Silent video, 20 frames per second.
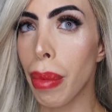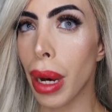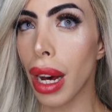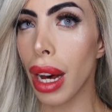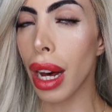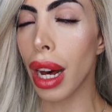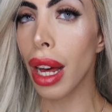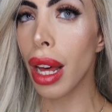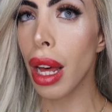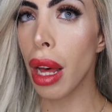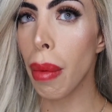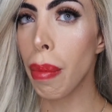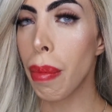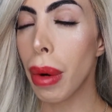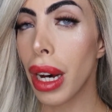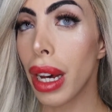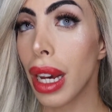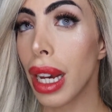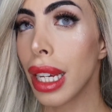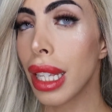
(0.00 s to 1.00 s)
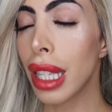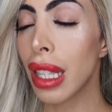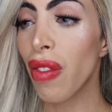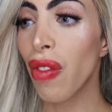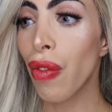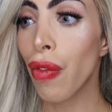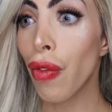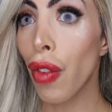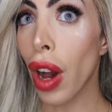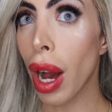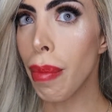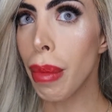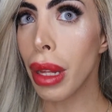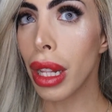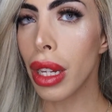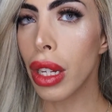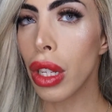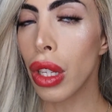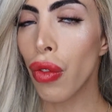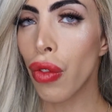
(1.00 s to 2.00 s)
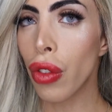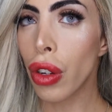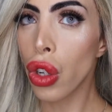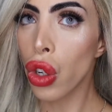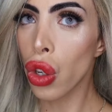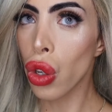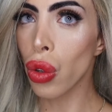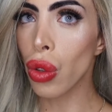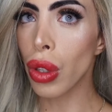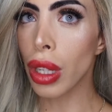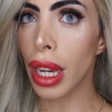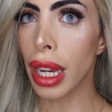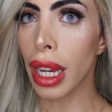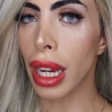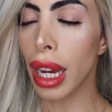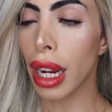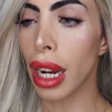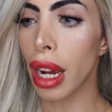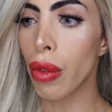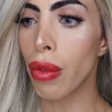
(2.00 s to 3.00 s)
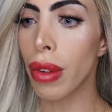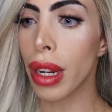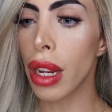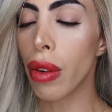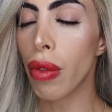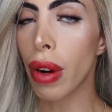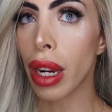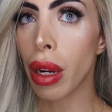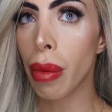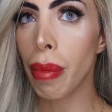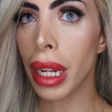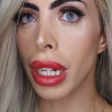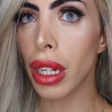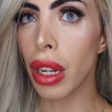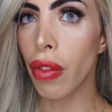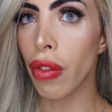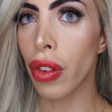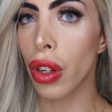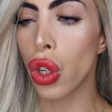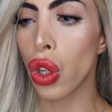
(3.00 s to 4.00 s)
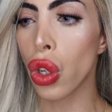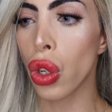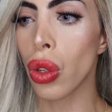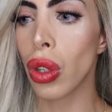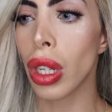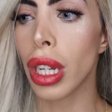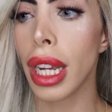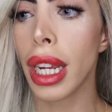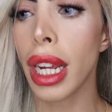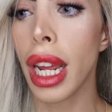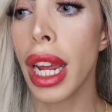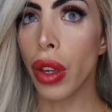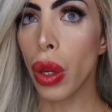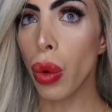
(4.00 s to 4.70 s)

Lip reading: but it's fabulous for shooting, and I really recommend it for shooting.